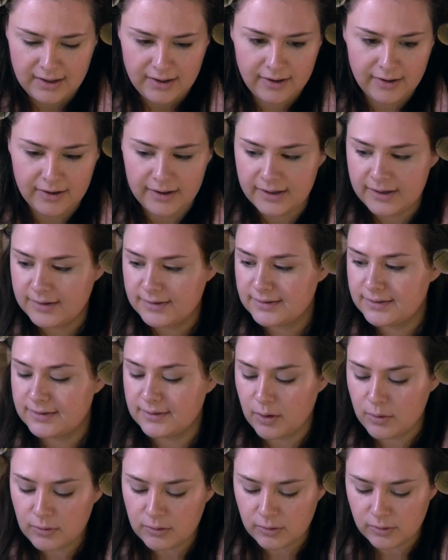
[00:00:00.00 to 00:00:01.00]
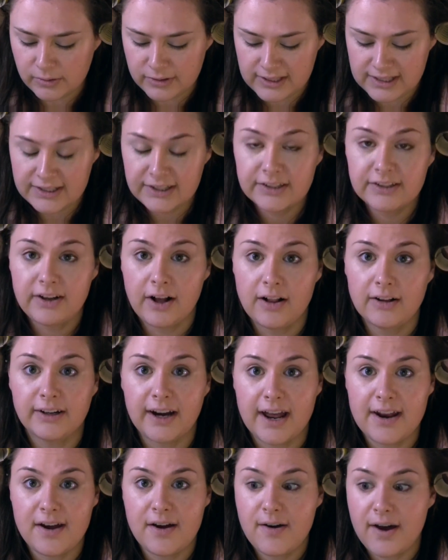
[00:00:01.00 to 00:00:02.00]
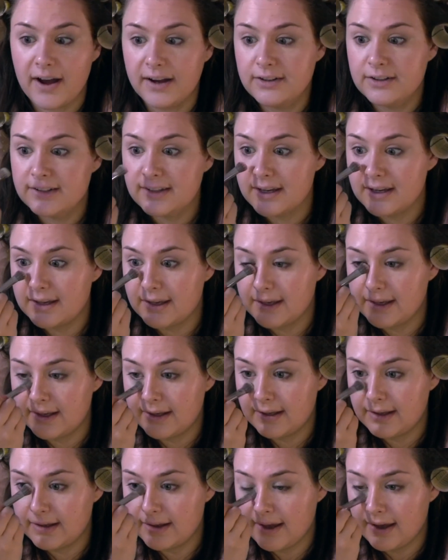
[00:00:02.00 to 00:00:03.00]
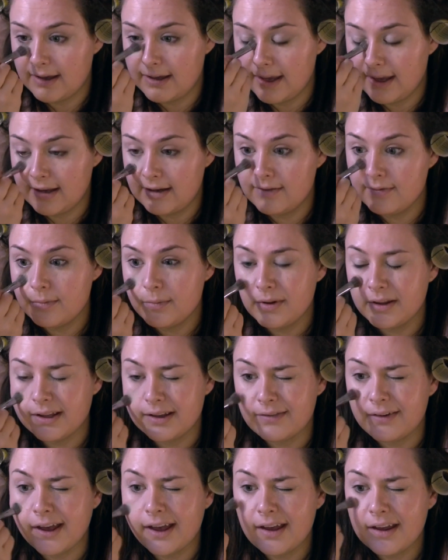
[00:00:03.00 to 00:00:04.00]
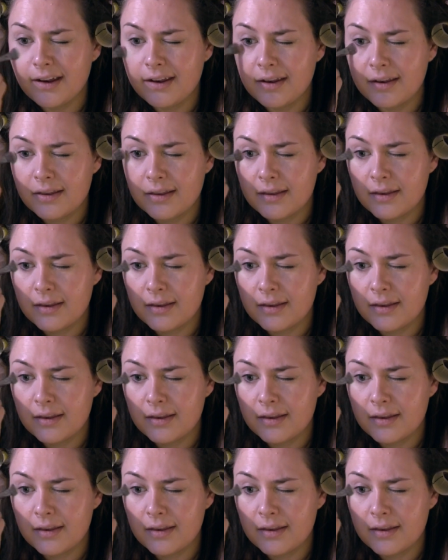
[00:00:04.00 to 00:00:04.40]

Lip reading: Oh, it is so cold here in Colorado. I can't even believe it.